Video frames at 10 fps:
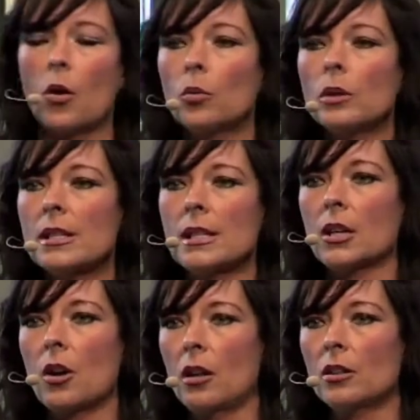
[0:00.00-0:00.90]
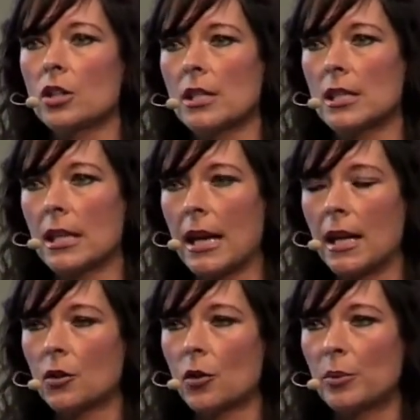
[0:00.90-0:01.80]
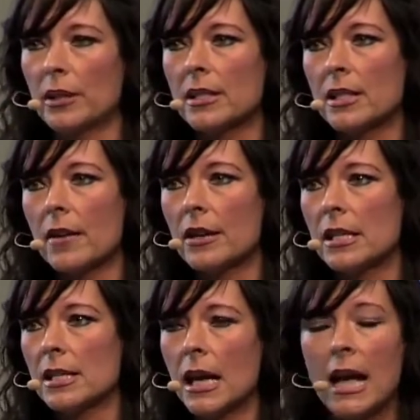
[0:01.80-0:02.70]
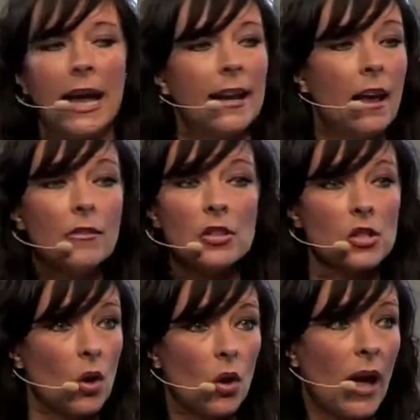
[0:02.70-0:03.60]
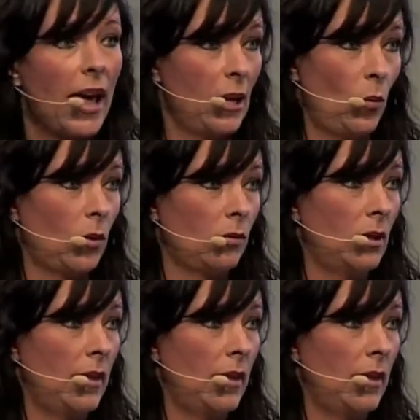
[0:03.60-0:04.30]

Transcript: only psychologist in Calgary Police Service, never saw anyone.